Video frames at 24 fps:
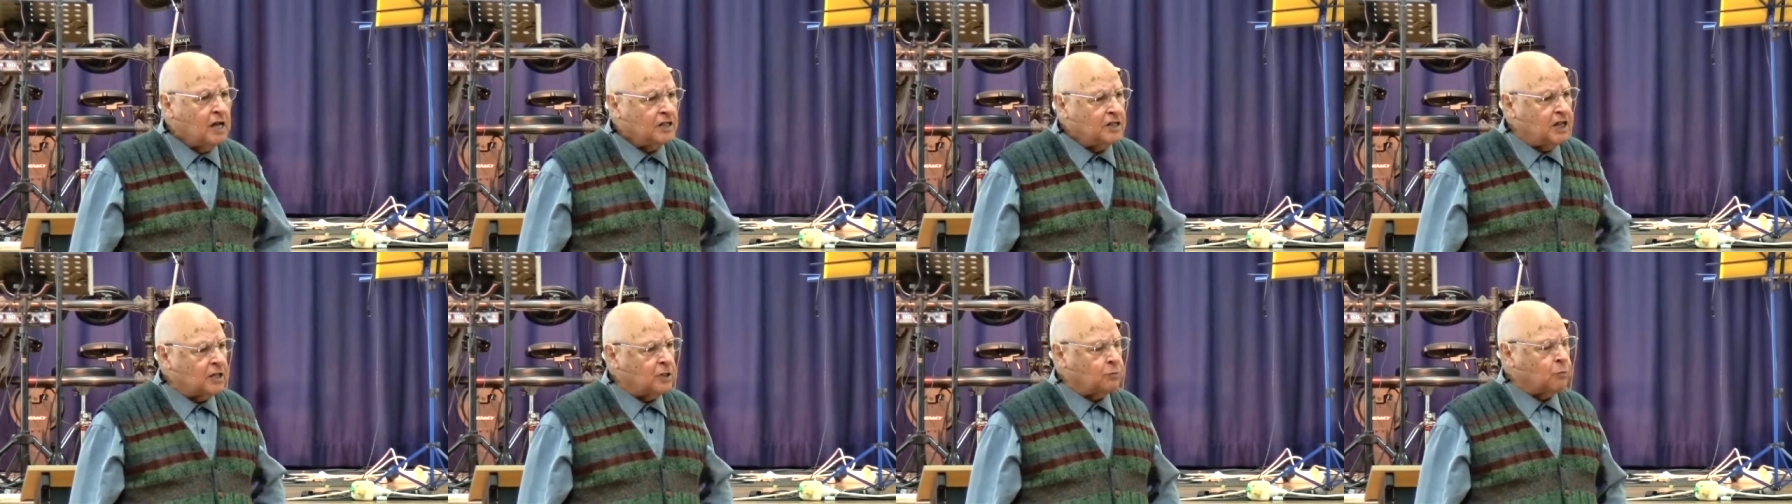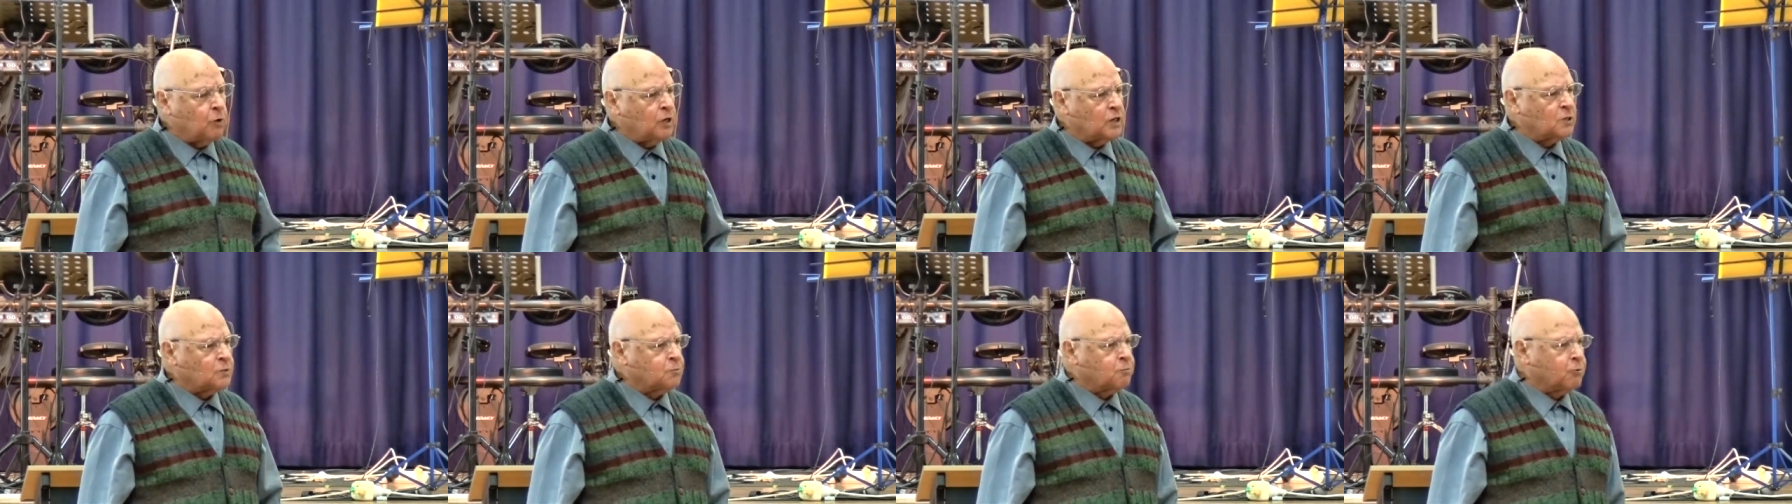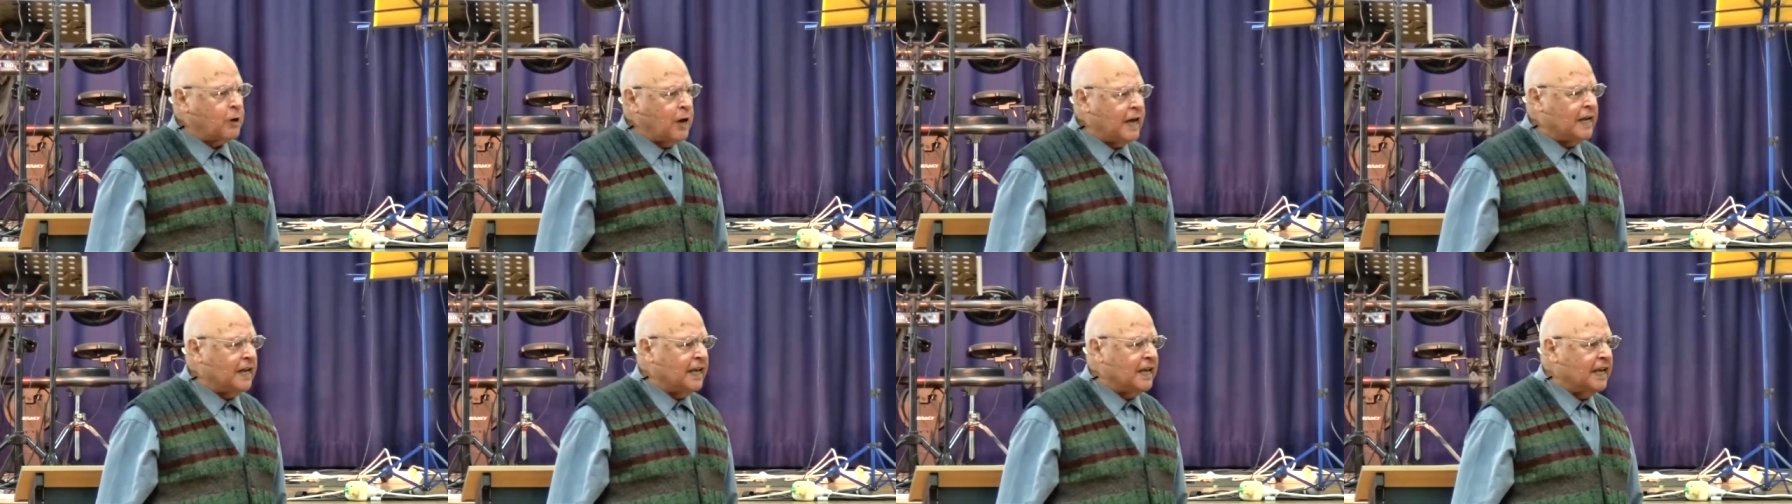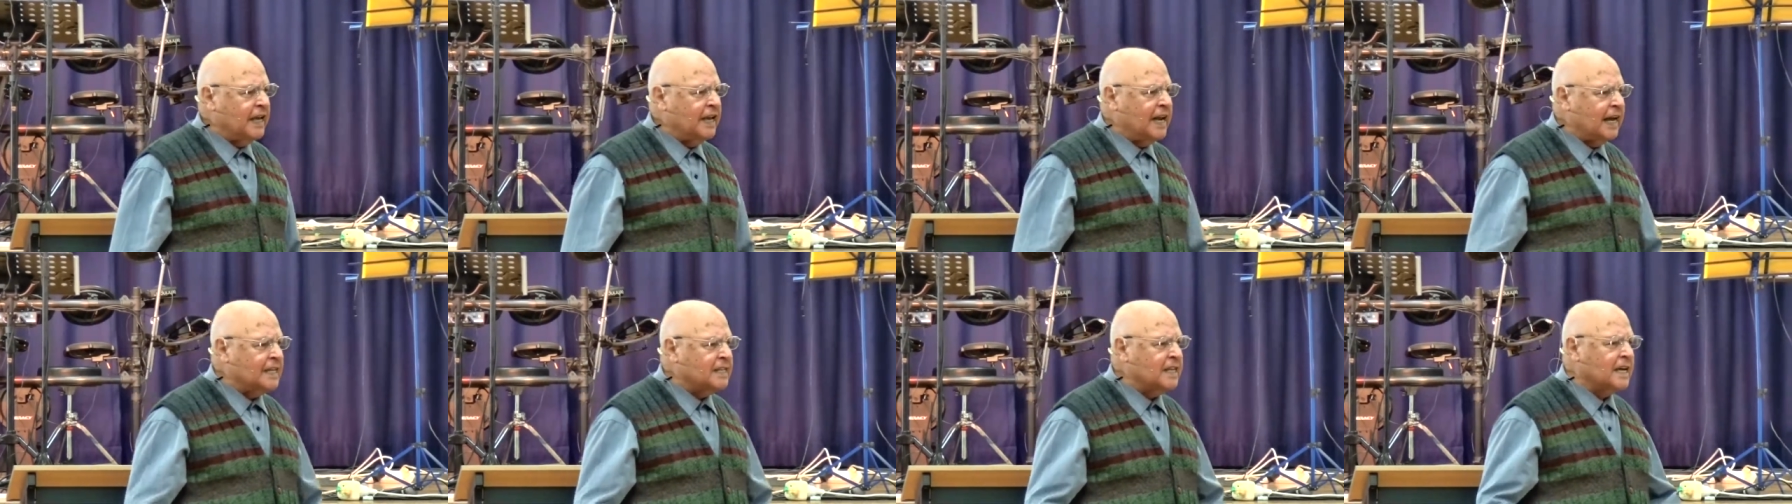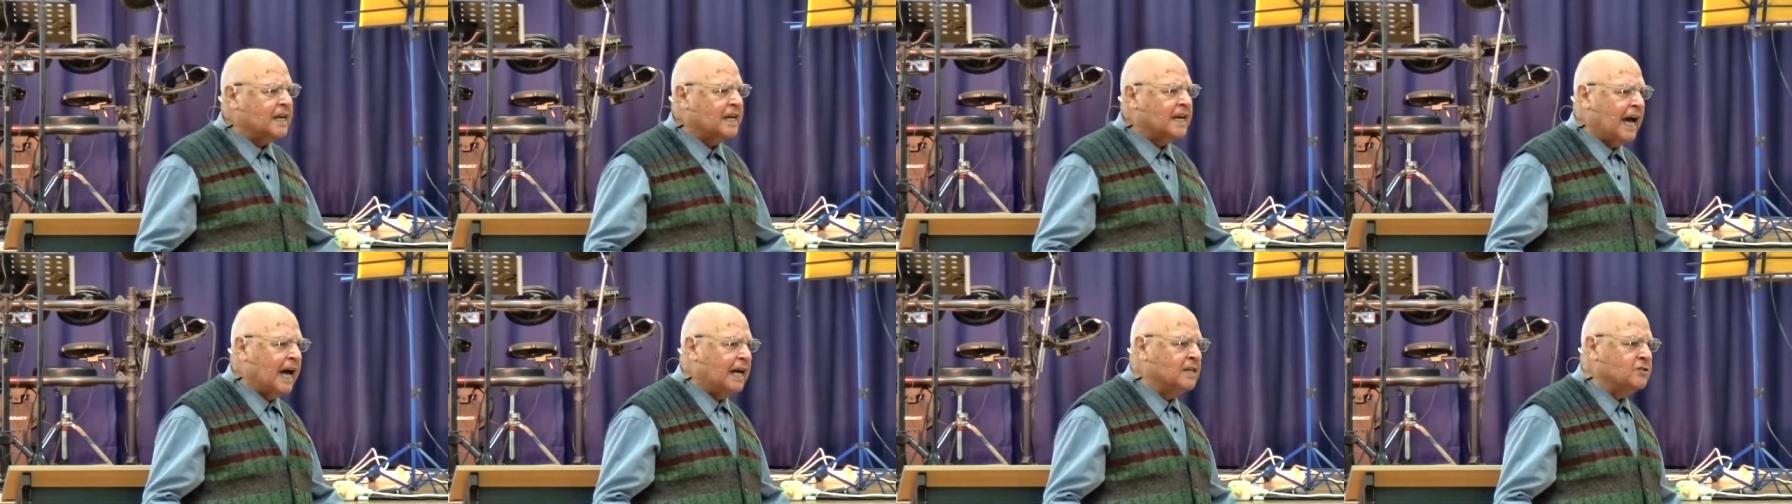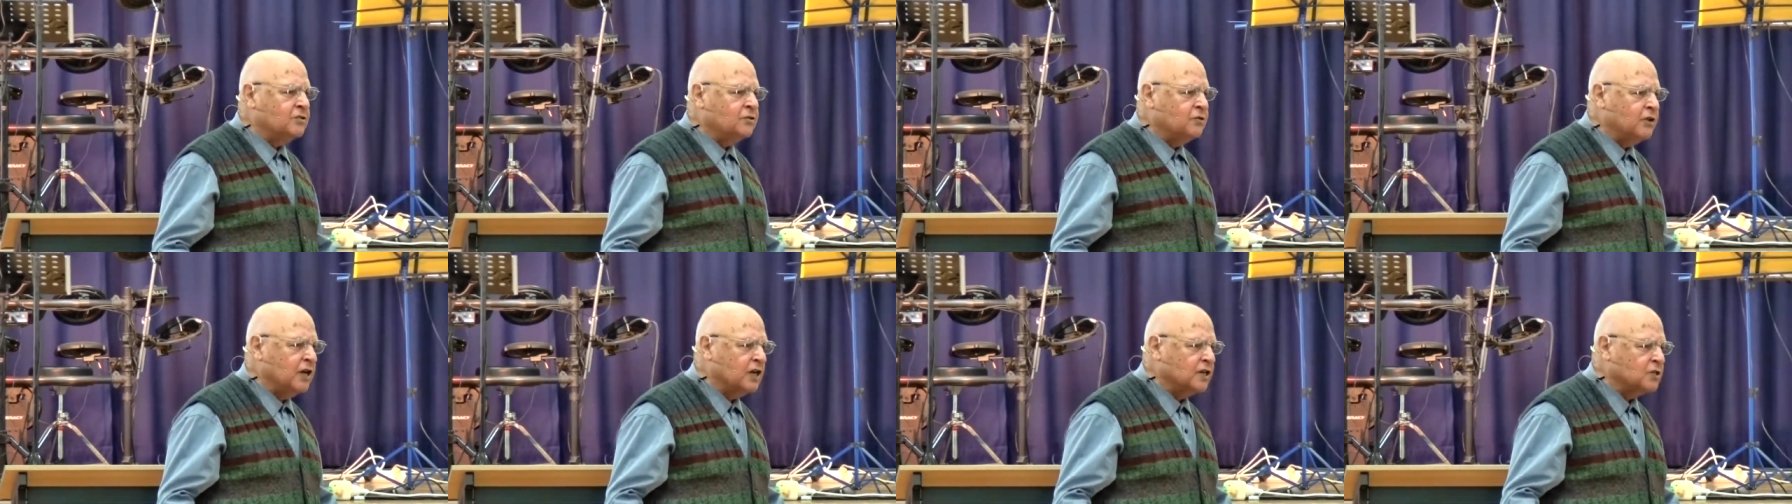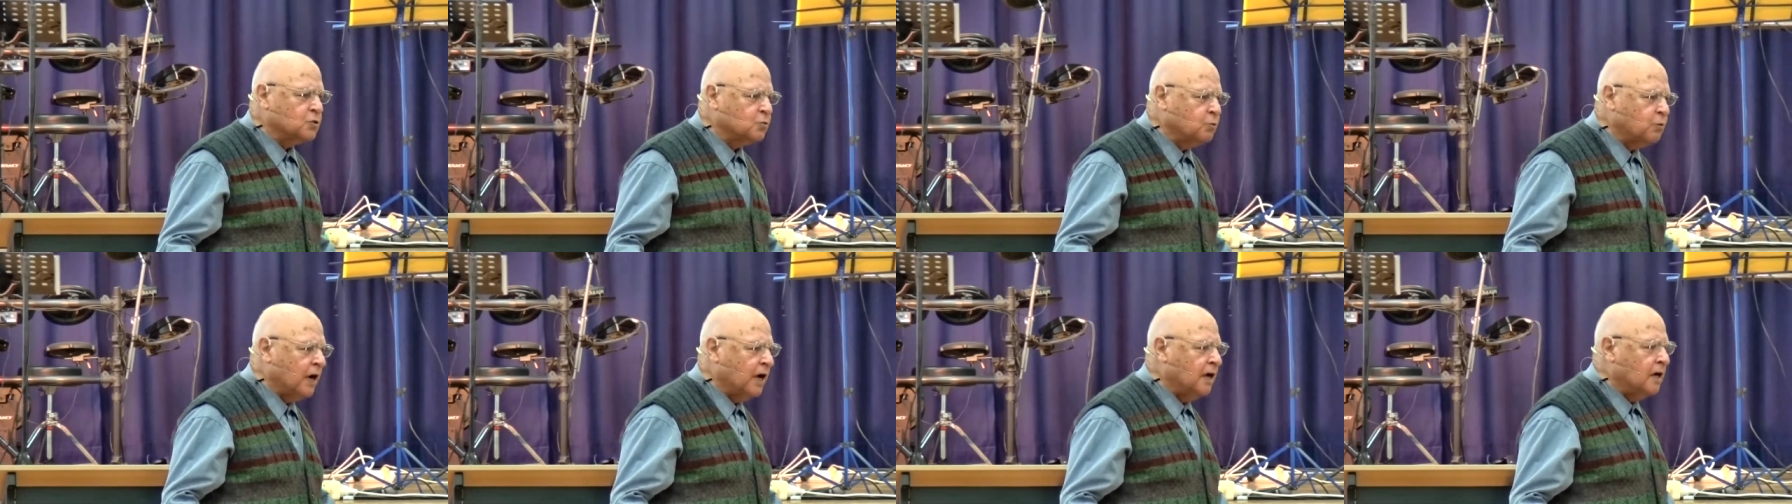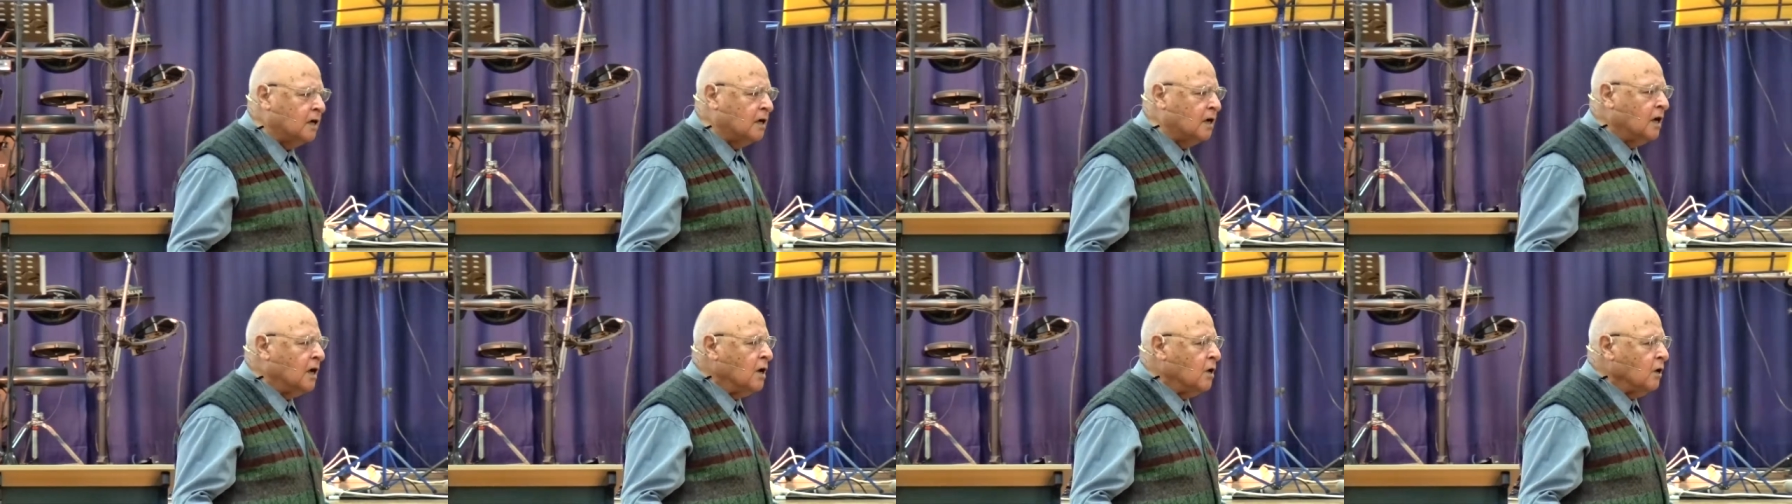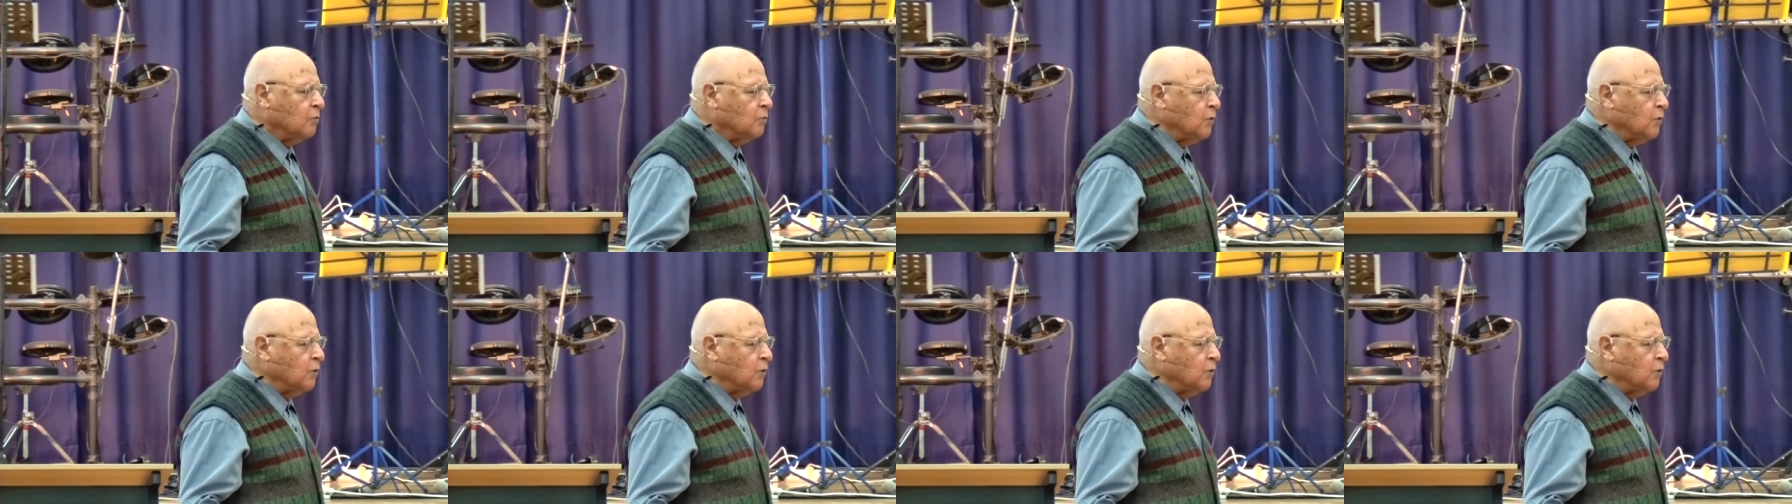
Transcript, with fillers: that was spreading in other countries as well.